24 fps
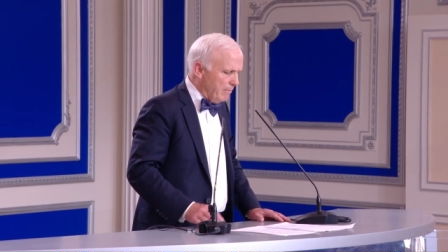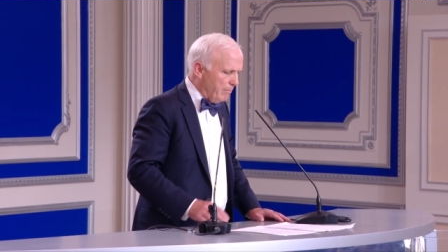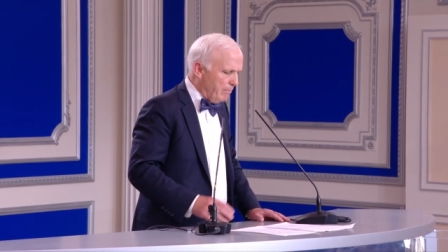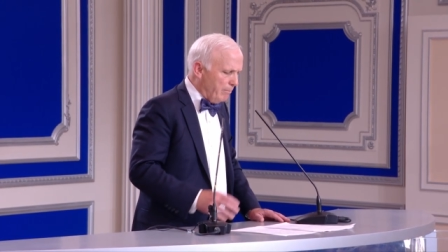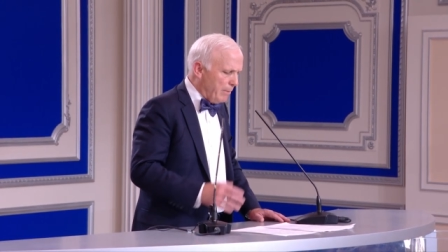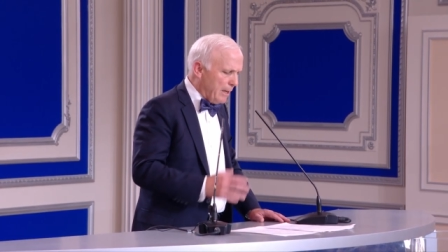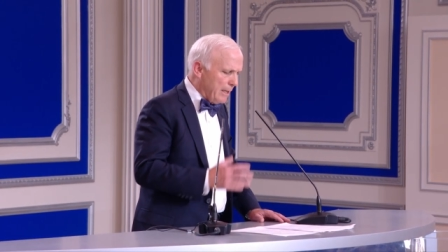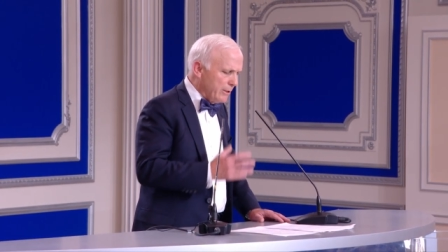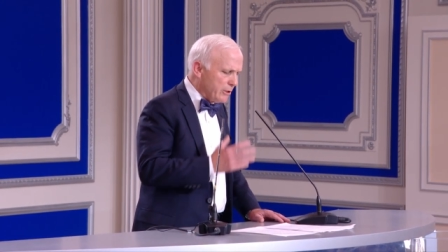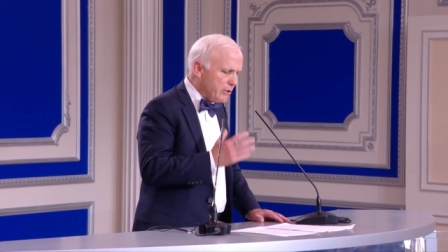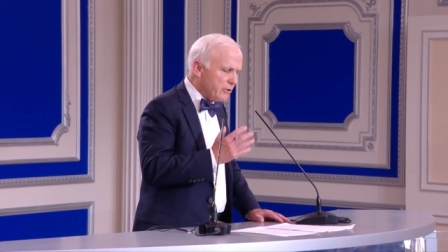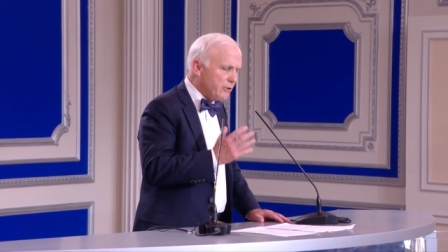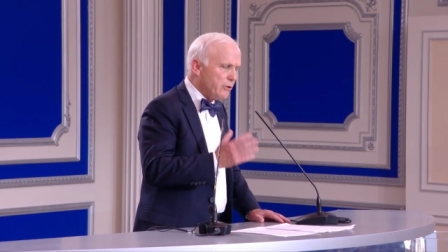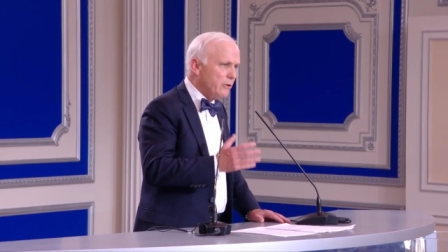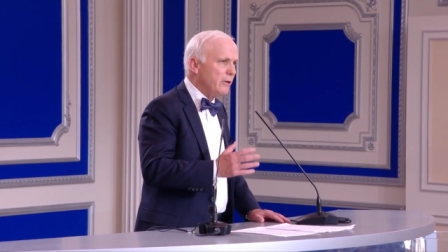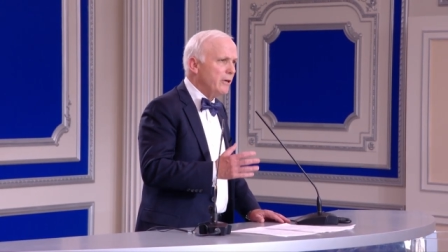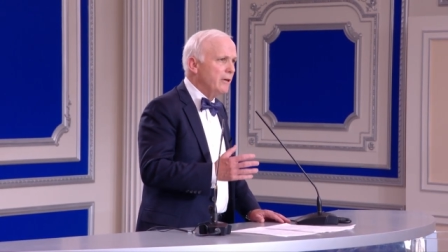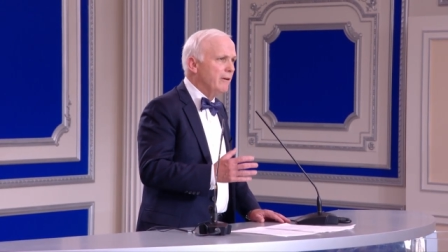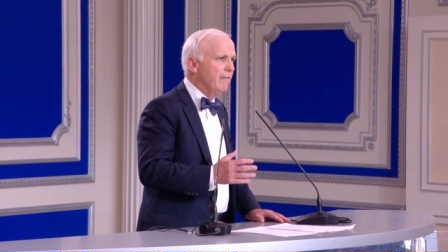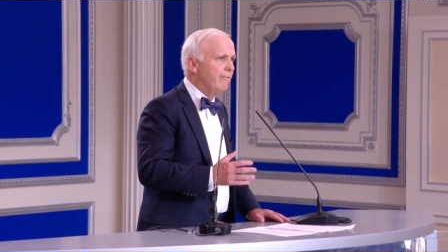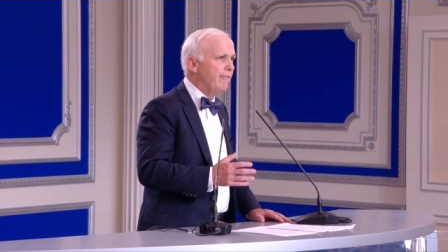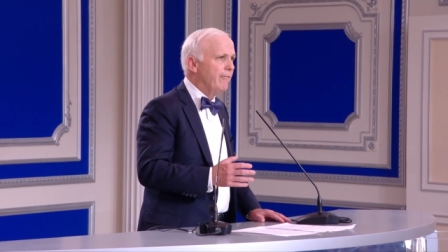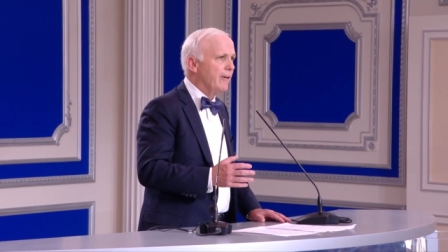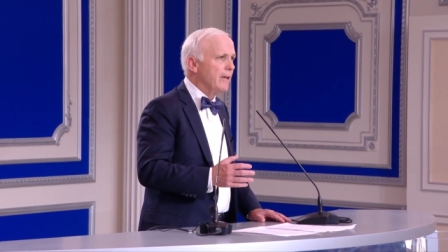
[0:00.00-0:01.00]
by
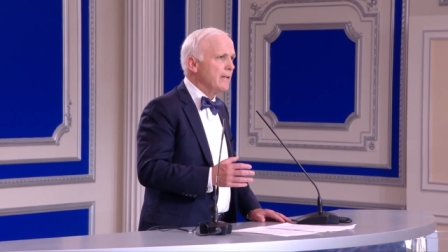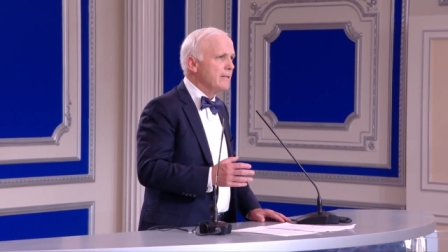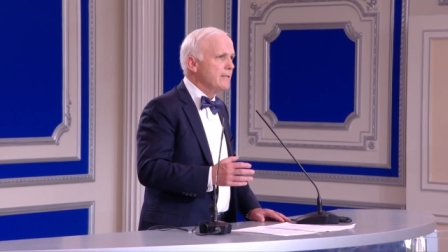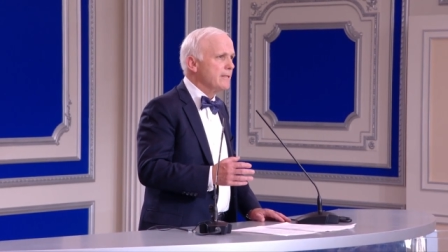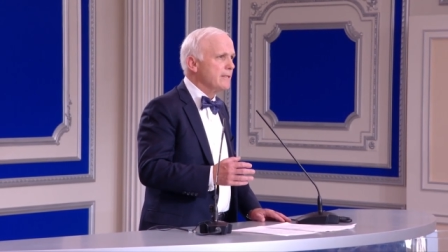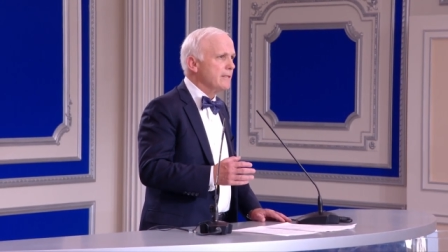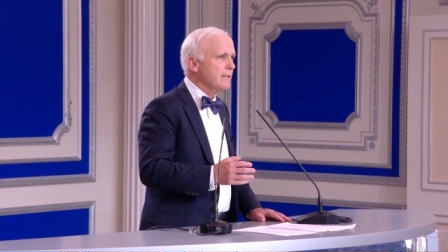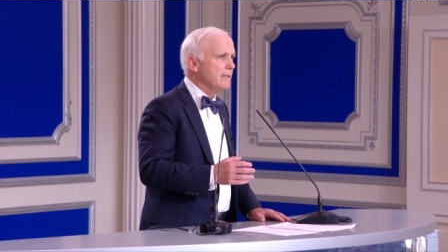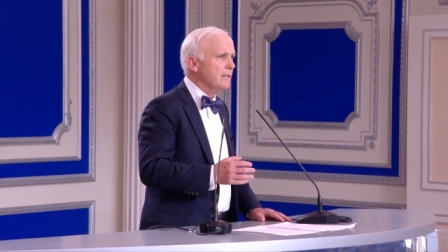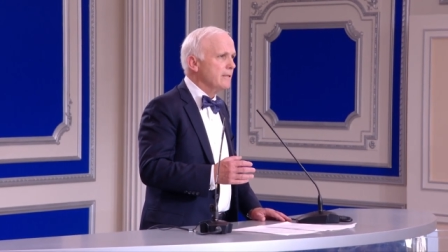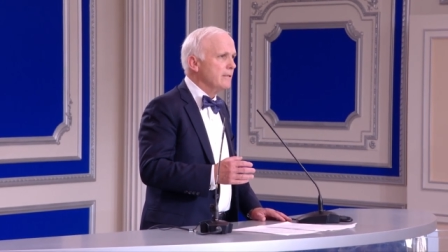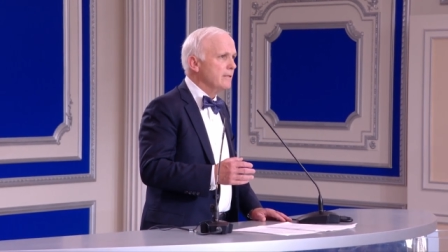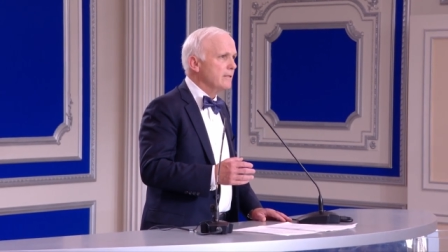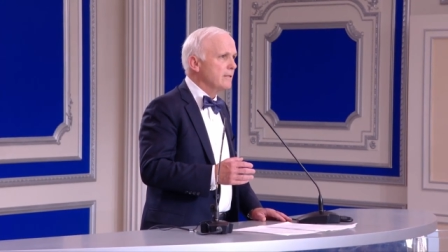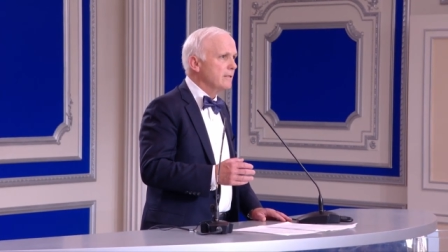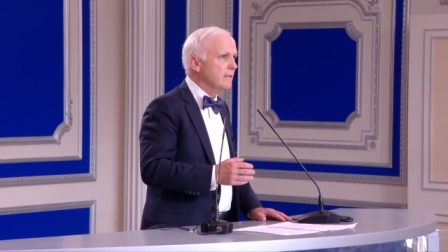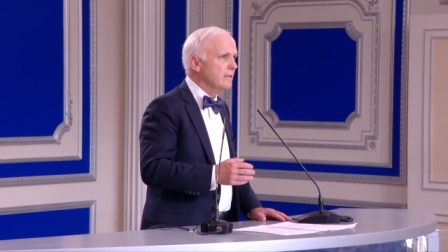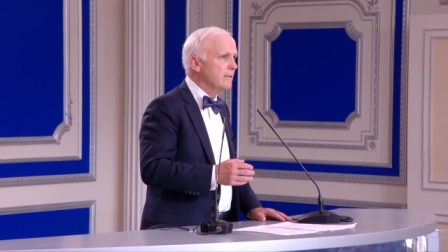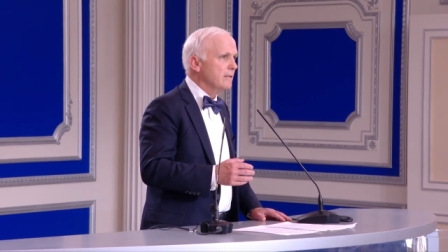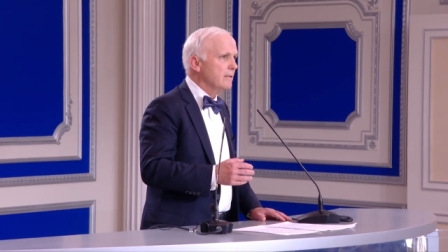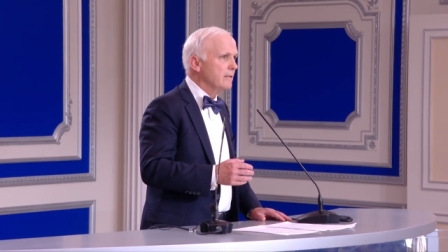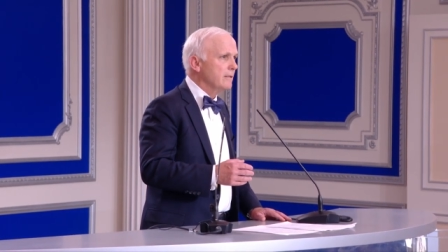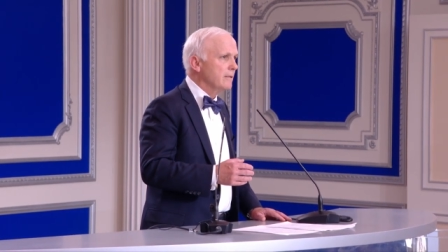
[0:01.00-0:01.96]
certain offenses,